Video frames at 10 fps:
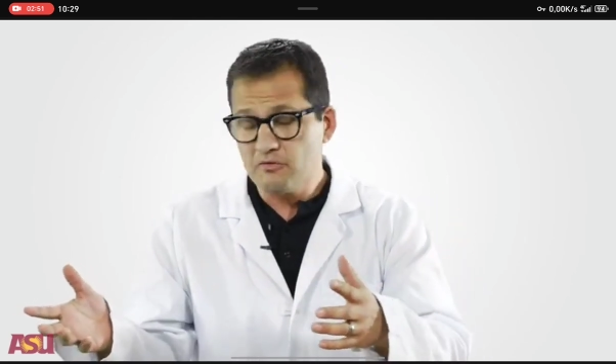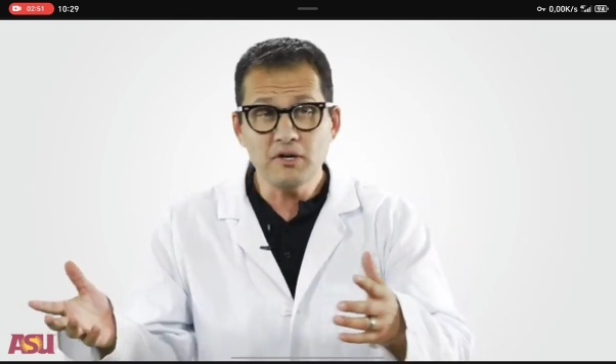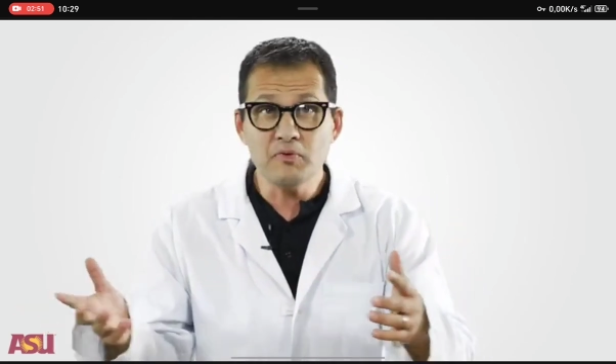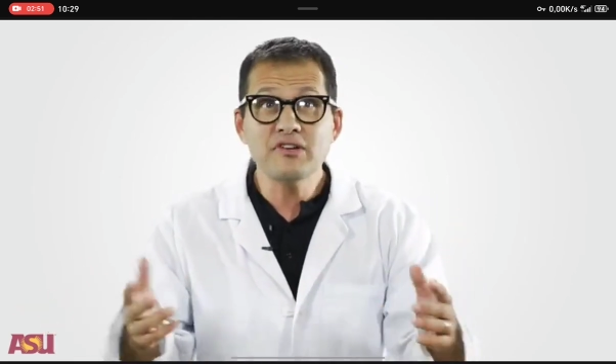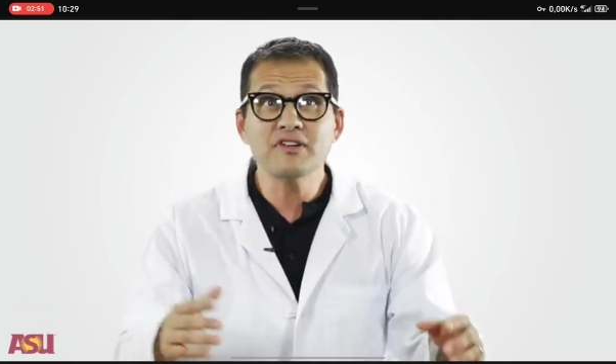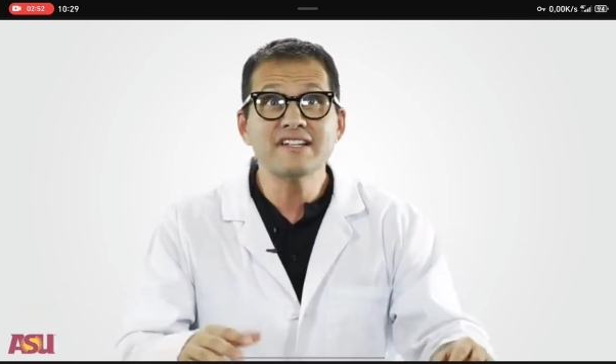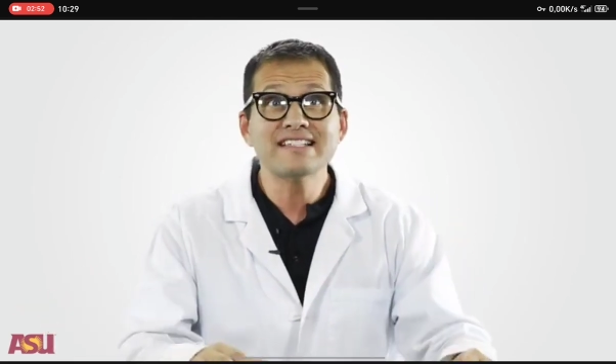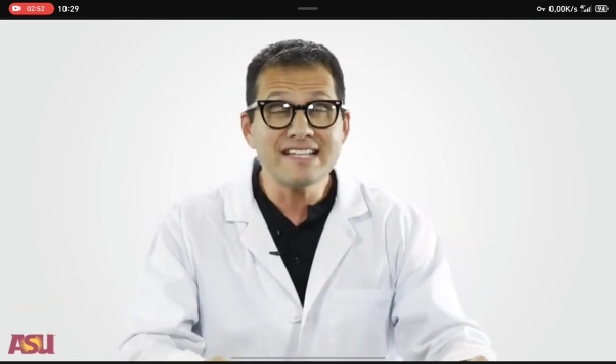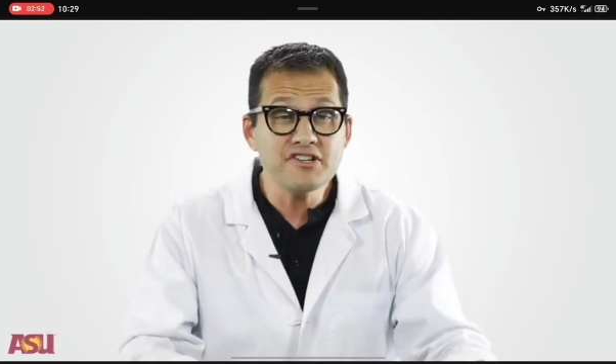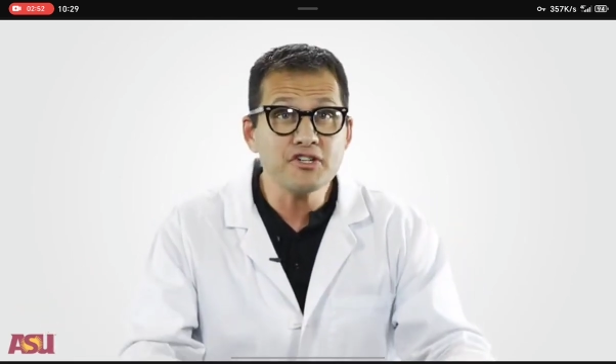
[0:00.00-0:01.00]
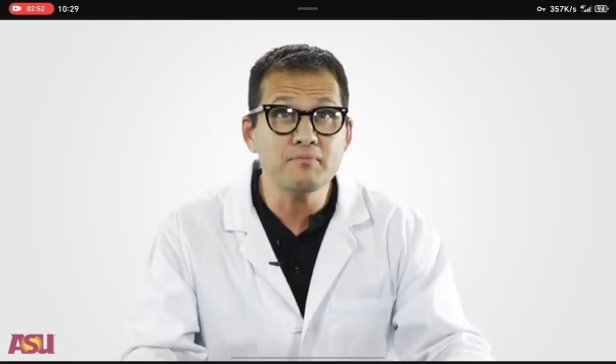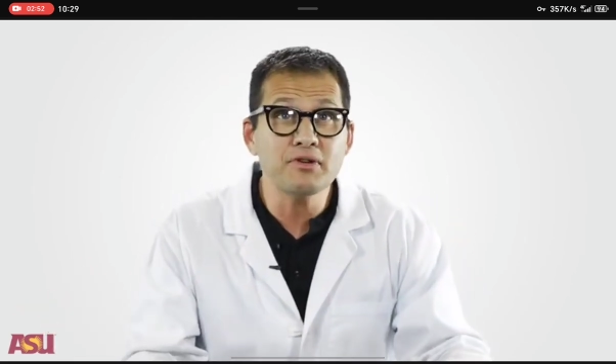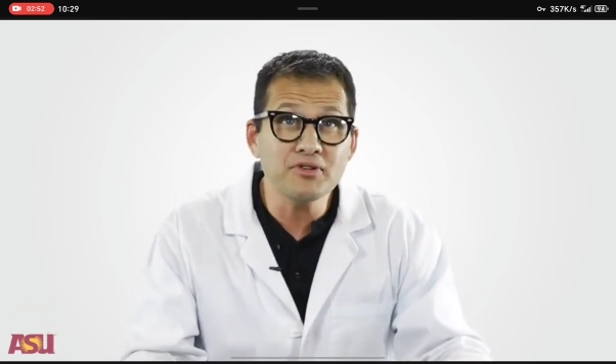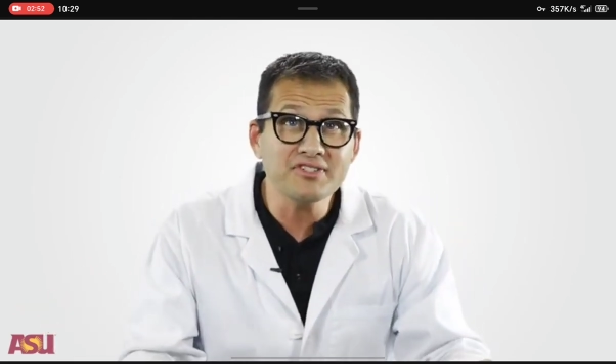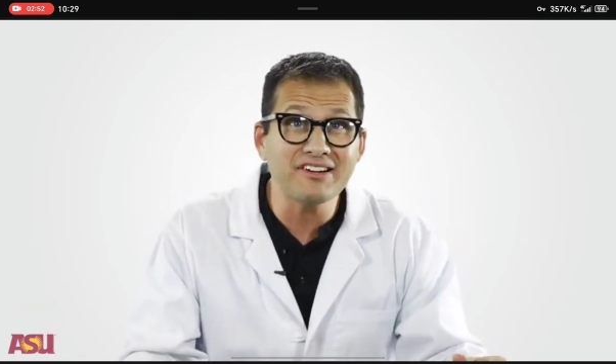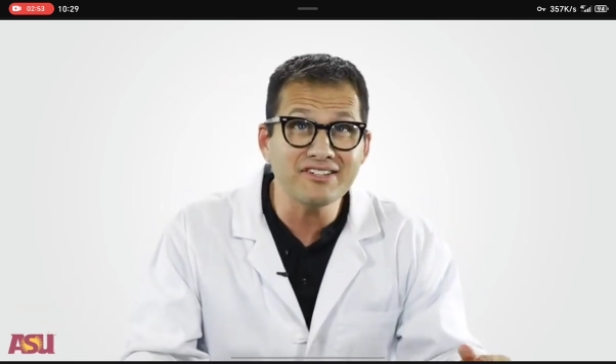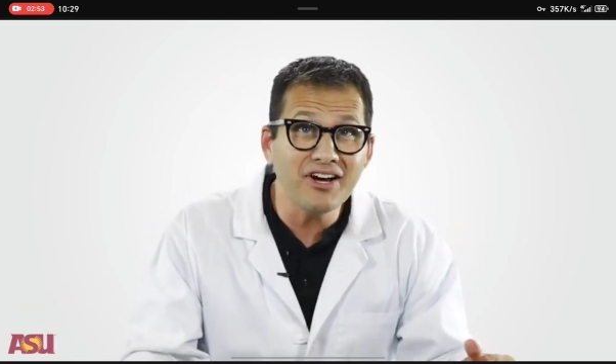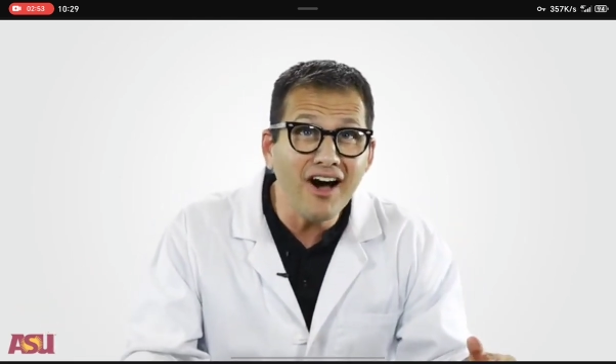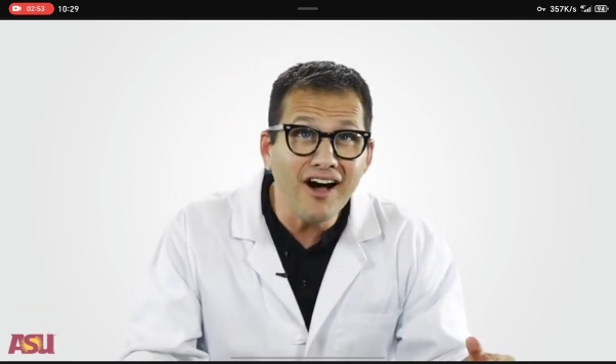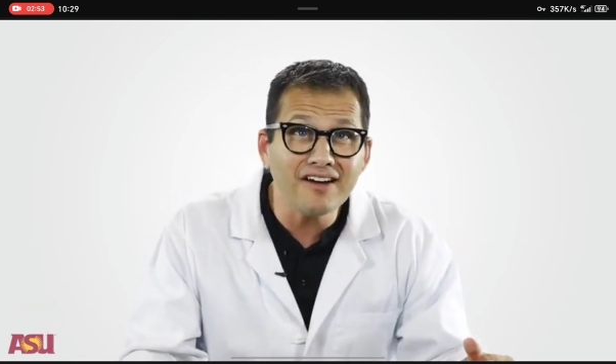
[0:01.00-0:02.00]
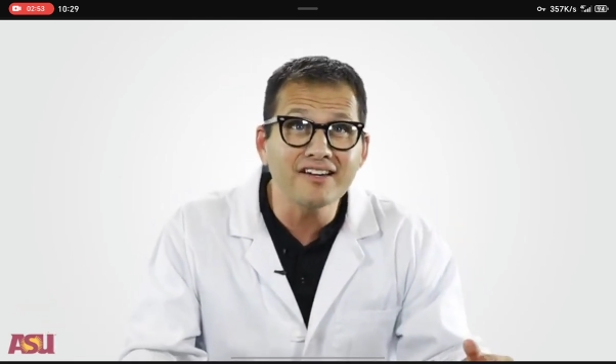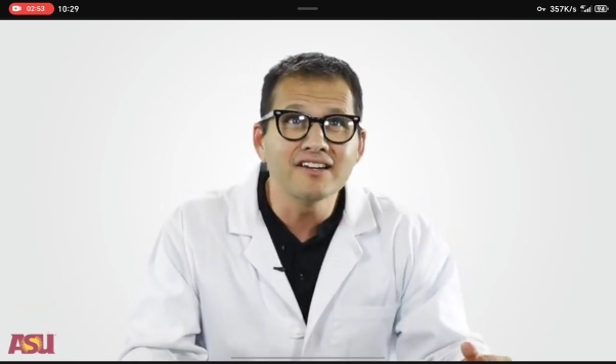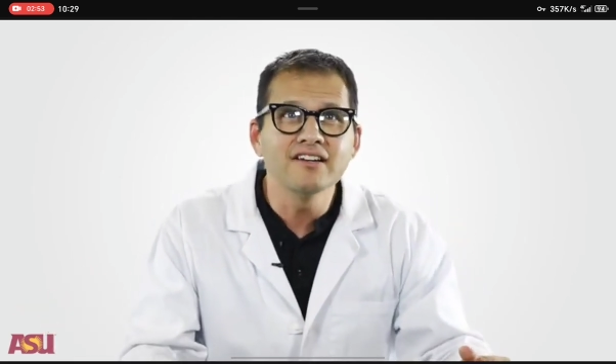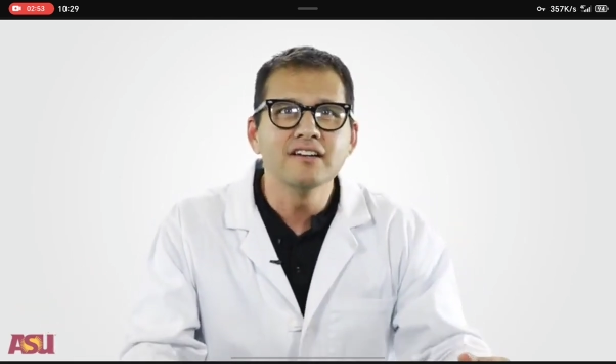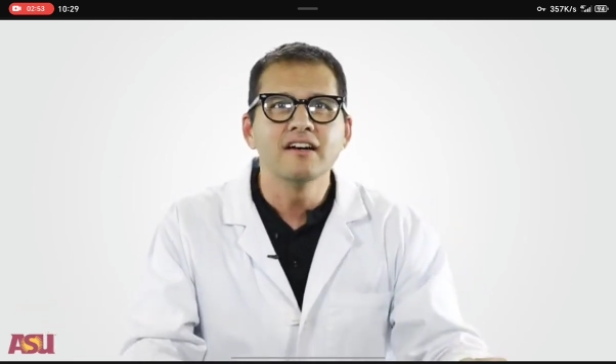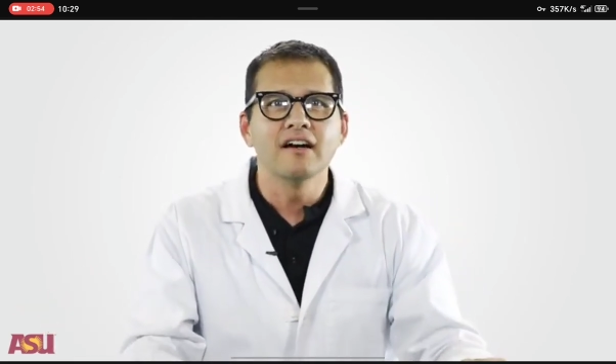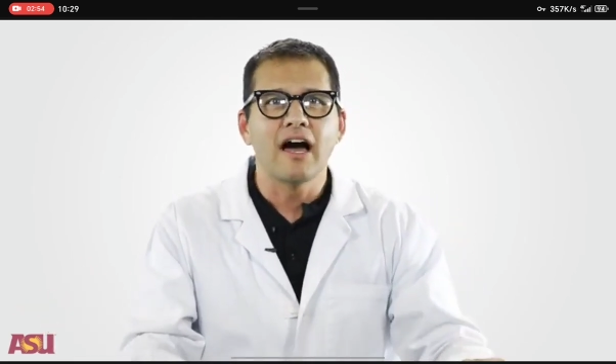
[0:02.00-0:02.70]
well, we could teach computers how to talk.